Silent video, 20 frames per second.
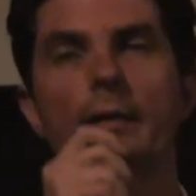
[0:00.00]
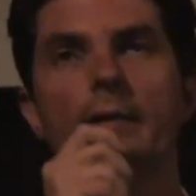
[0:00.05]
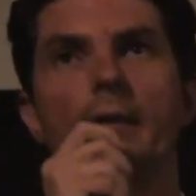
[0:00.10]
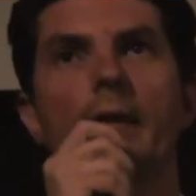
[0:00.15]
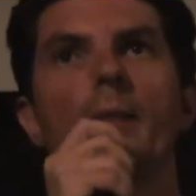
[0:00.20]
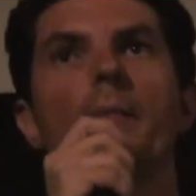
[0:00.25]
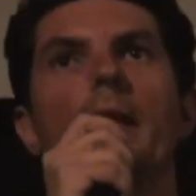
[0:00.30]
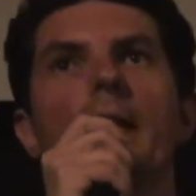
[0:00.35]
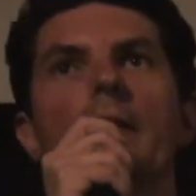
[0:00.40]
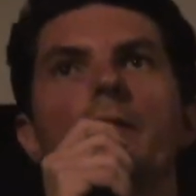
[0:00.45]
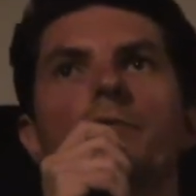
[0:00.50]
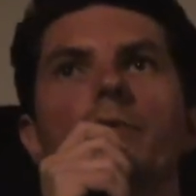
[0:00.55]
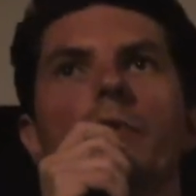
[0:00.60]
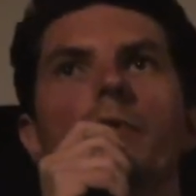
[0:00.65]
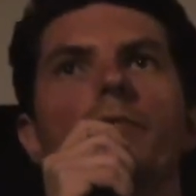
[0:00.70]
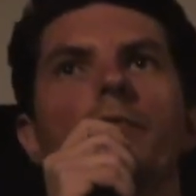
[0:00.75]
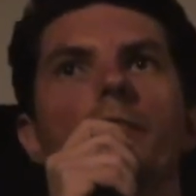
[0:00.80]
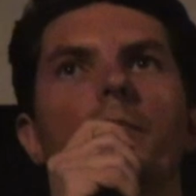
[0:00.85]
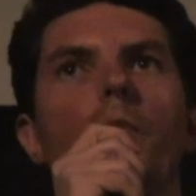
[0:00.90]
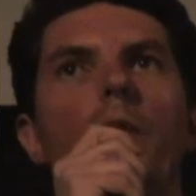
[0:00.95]
Sam Castro
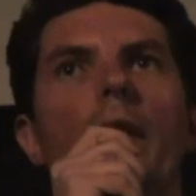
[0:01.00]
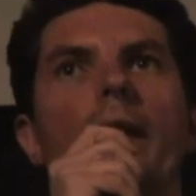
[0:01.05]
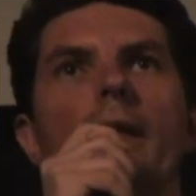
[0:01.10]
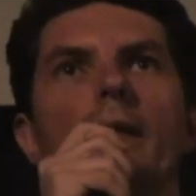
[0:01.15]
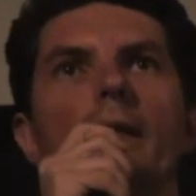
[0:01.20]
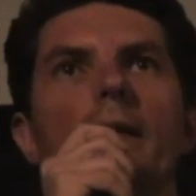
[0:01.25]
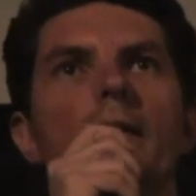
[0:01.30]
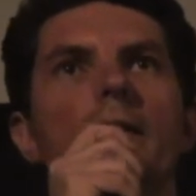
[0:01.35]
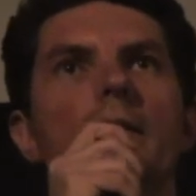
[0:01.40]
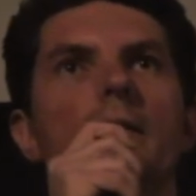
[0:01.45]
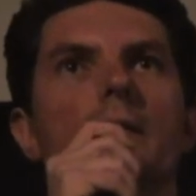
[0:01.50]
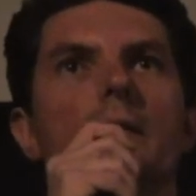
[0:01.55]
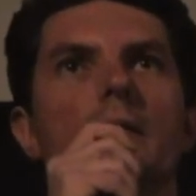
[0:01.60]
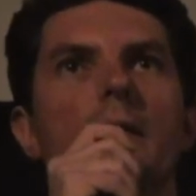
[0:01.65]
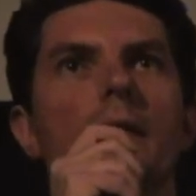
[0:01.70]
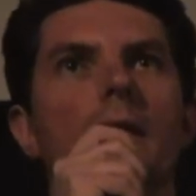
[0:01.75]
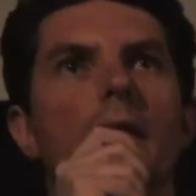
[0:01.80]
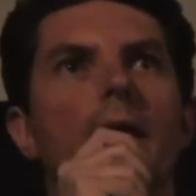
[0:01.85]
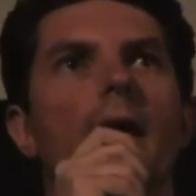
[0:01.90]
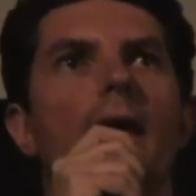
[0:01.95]
from WACA is just a
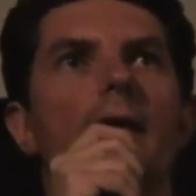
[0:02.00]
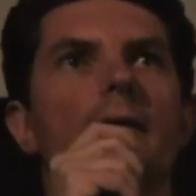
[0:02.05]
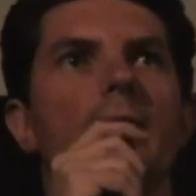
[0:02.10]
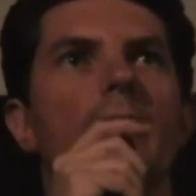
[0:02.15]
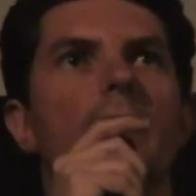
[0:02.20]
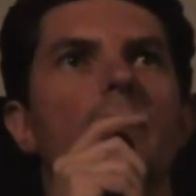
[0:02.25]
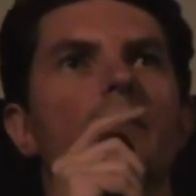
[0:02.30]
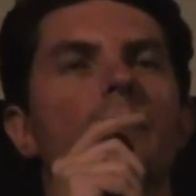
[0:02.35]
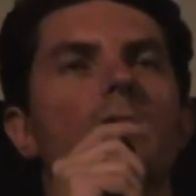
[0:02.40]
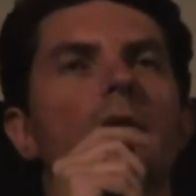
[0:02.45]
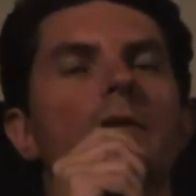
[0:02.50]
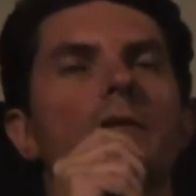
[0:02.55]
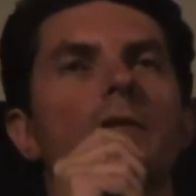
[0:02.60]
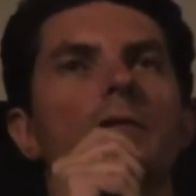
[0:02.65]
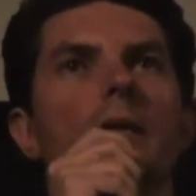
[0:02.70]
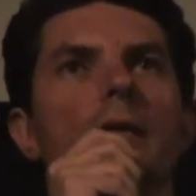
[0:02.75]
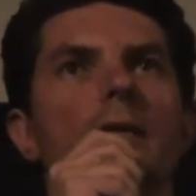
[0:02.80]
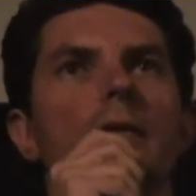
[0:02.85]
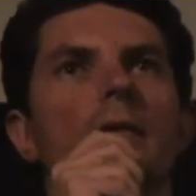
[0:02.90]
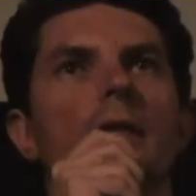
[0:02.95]
kick-ass activist who
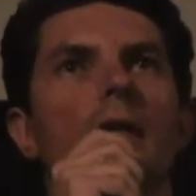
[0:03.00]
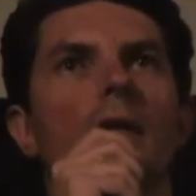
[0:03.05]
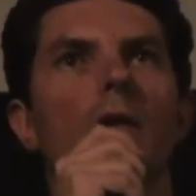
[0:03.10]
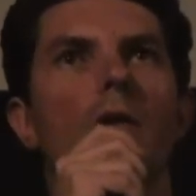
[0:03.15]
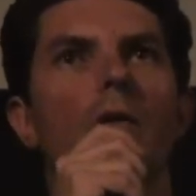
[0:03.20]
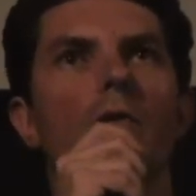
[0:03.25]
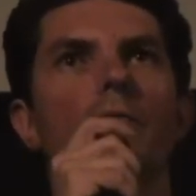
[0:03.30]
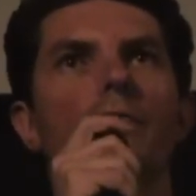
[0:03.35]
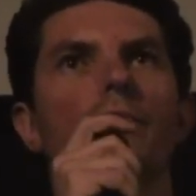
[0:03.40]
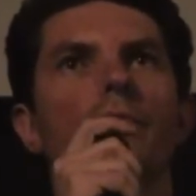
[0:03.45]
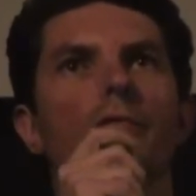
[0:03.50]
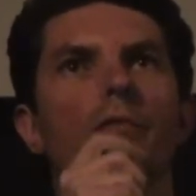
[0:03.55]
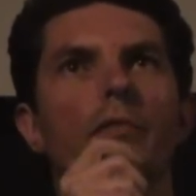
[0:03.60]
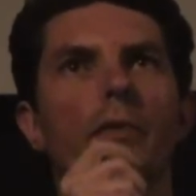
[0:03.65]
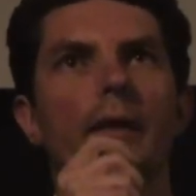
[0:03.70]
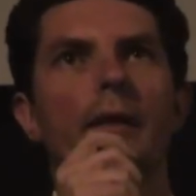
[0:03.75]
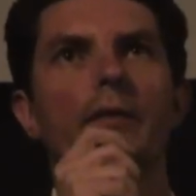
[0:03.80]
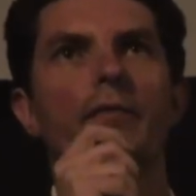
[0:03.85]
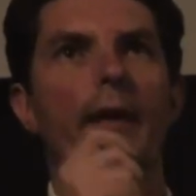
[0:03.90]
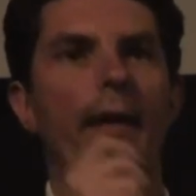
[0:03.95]
does a lot of
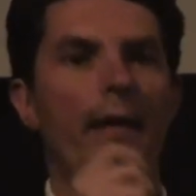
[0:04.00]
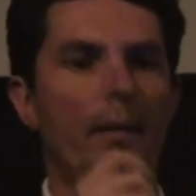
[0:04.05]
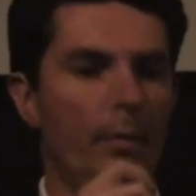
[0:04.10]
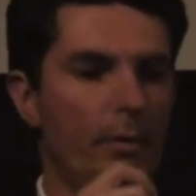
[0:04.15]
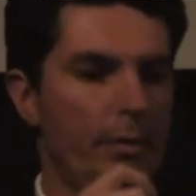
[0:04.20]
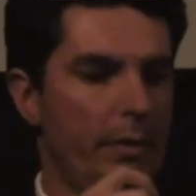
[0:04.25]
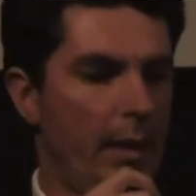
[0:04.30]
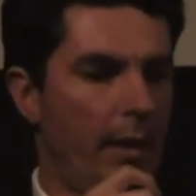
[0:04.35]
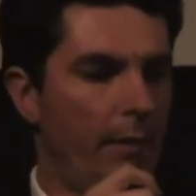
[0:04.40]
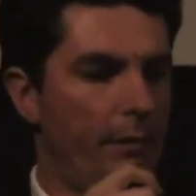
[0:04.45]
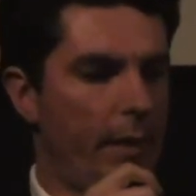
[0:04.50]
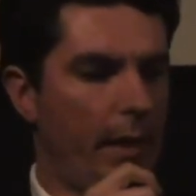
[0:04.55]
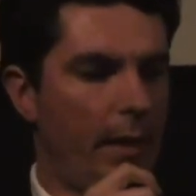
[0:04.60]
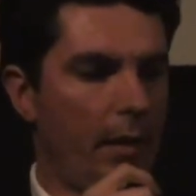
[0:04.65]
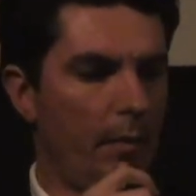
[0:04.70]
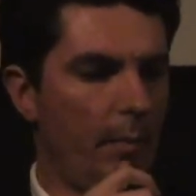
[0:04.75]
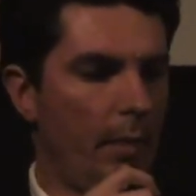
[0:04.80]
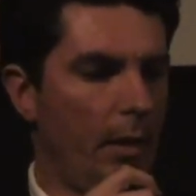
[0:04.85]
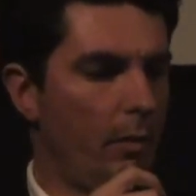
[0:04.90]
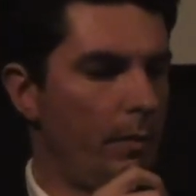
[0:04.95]
really valuable stuff down
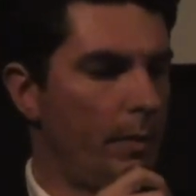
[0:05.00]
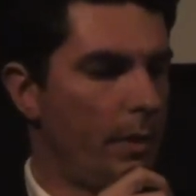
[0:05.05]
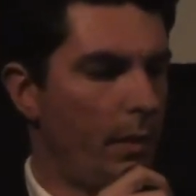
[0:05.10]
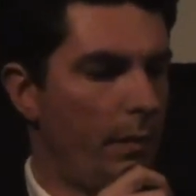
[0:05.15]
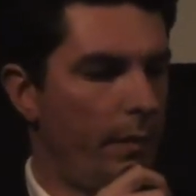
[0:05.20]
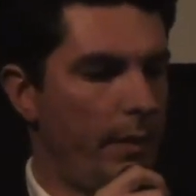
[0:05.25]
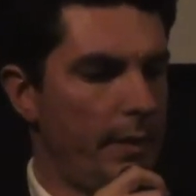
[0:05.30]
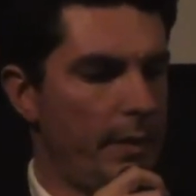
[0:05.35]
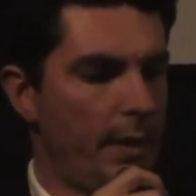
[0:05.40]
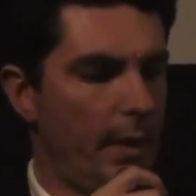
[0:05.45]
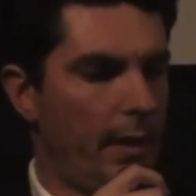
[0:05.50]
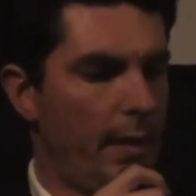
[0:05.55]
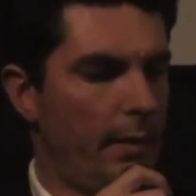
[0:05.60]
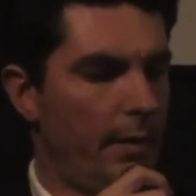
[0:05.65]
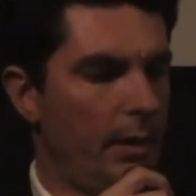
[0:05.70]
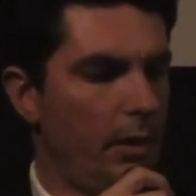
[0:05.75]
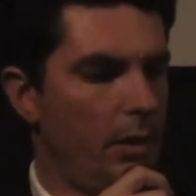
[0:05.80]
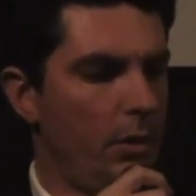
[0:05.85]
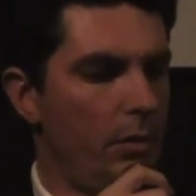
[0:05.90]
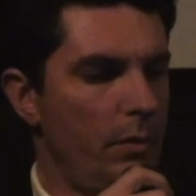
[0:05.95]
in Melbourne on this and other
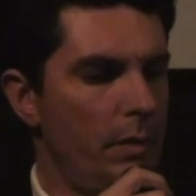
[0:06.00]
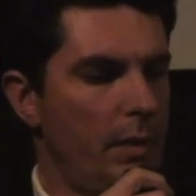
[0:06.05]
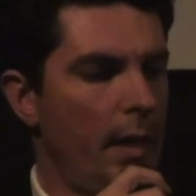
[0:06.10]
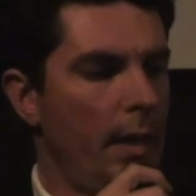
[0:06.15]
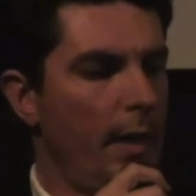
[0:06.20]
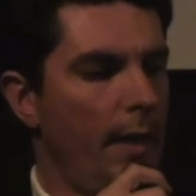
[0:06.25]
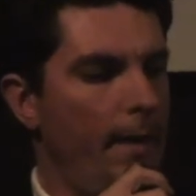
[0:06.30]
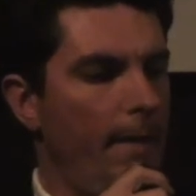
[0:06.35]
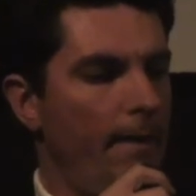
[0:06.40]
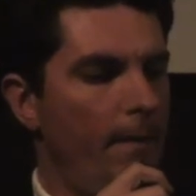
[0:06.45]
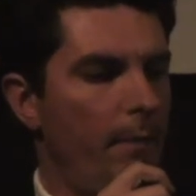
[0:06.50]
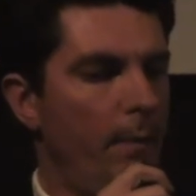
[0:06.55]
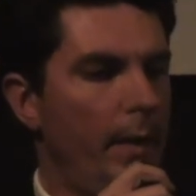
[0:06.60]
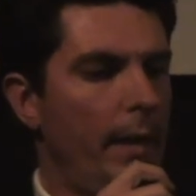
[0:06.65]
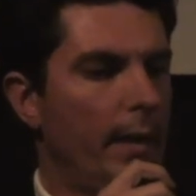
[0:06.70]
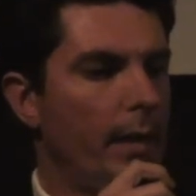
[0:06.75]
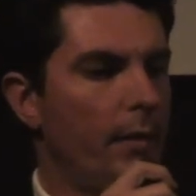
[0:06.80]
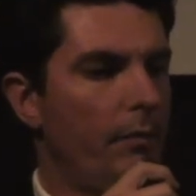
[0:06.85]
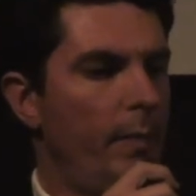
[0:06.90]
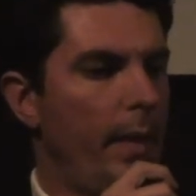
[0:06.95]
issues. The
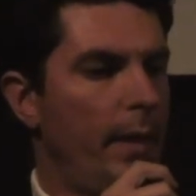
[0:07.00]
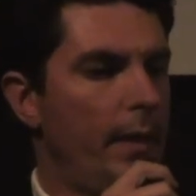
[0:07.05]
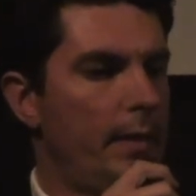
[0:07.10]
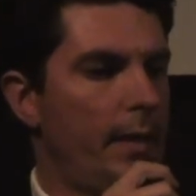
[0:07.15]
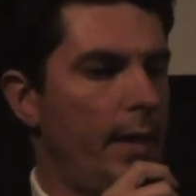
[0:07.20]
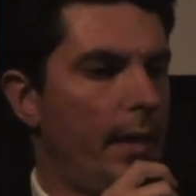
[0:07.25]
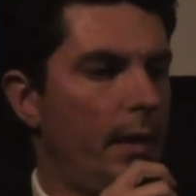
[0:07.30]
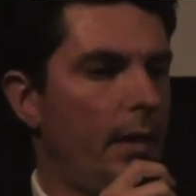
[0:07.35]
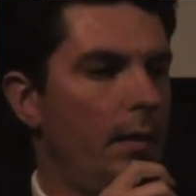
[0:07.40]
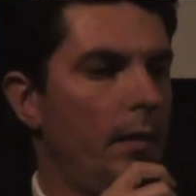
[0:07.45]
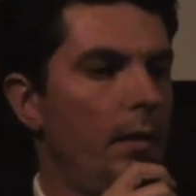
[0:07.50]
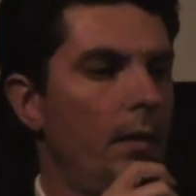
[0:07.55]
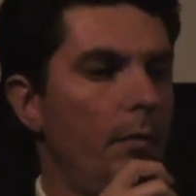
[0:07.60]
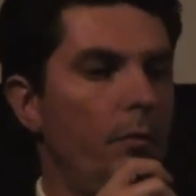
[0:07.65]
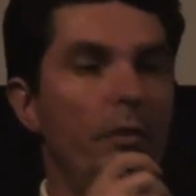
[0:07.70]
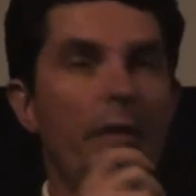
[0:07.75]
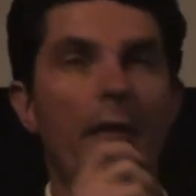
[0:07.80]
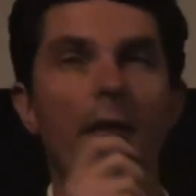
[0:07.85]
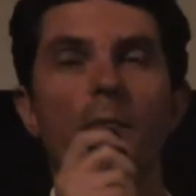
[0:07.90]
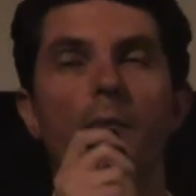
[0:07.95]
Meaning of Metadata,
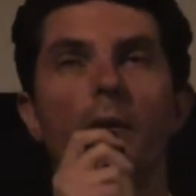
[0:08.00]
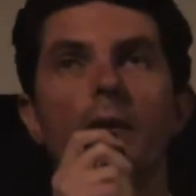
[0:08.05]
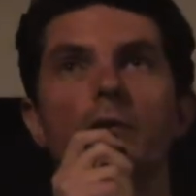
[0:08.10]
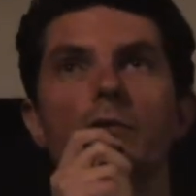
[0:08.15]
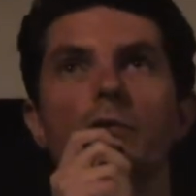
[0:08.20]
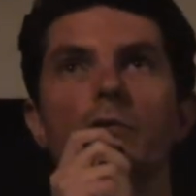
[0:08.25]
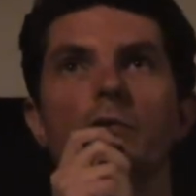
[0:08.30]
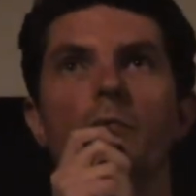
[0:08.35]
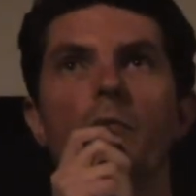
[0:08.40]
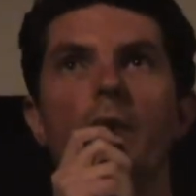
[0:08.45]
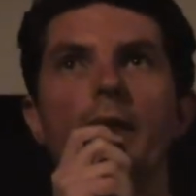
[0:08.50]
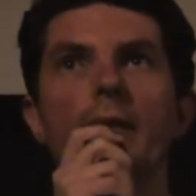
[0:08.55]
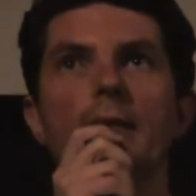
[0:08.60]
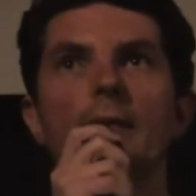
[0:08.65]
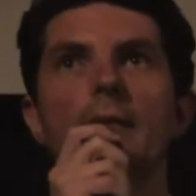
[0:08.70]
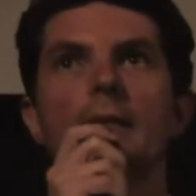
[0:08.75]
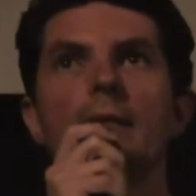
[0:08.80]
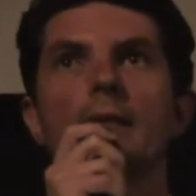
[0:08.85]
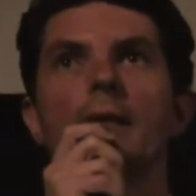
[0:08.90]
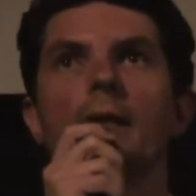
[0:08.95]
presented by George
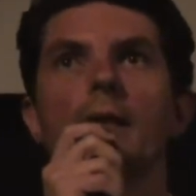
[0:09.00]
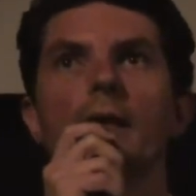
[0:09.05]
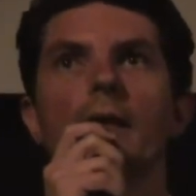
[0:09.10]
Brandis.